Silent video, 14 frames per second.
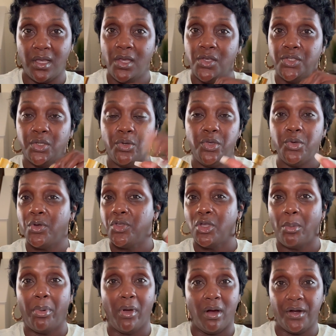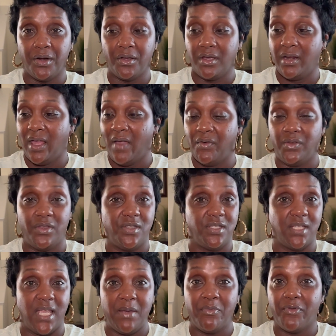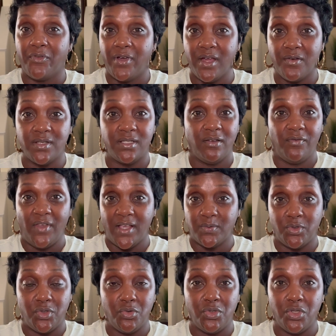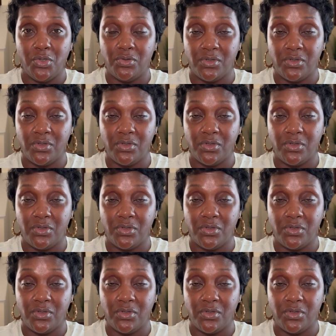So you and your partner can have on the same fragrance if that's what you choose